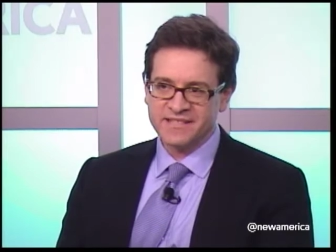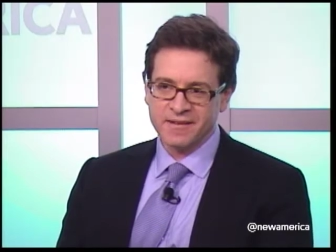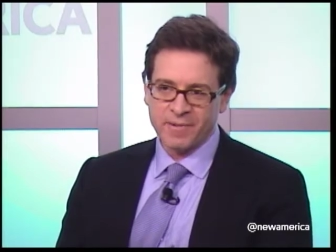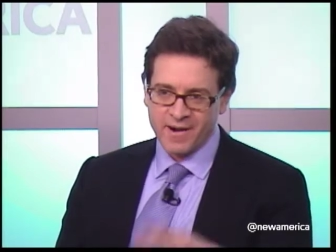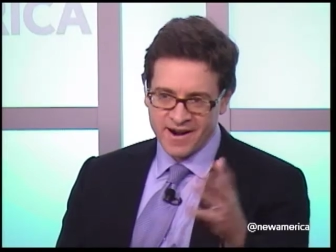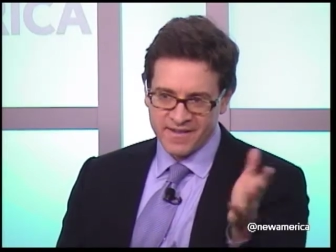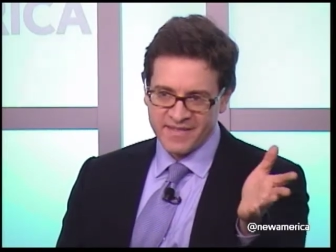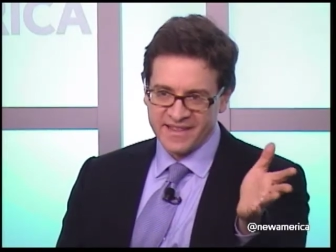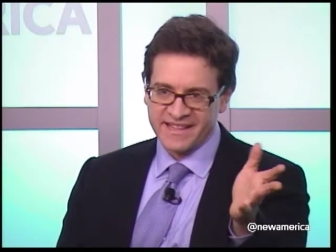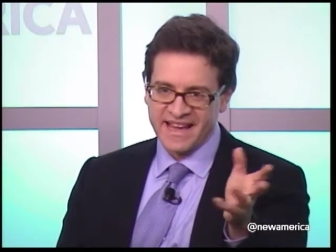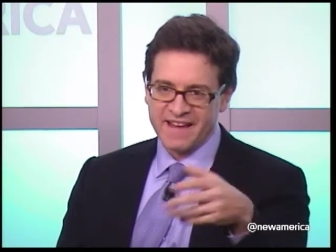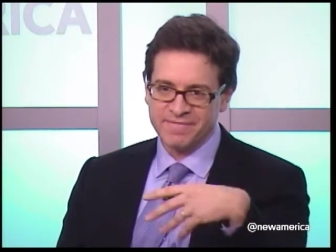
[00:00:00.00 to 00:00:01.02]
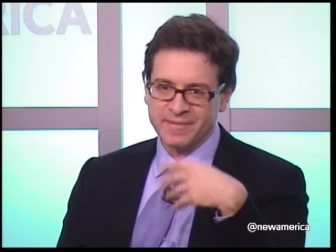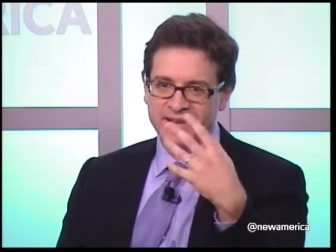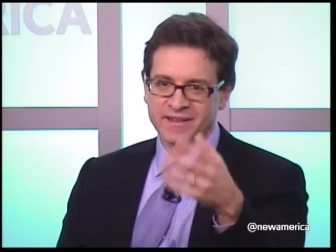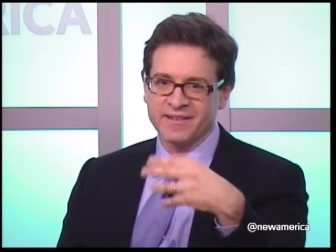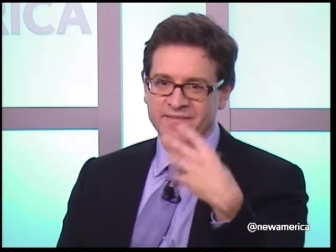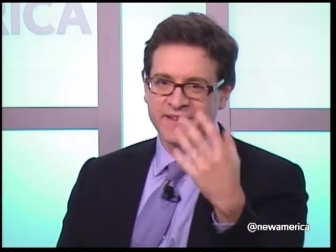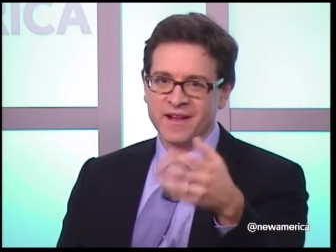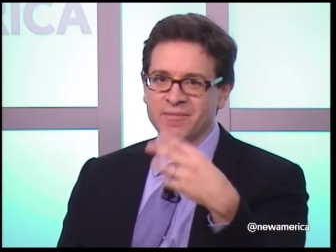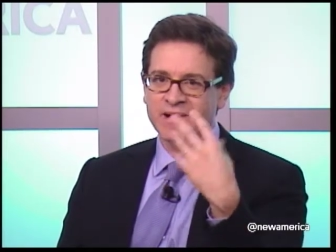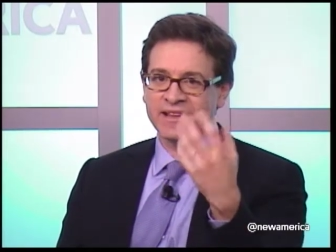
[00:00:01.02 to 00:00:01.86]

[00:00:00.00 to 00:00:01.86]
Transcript: So part of it, the film,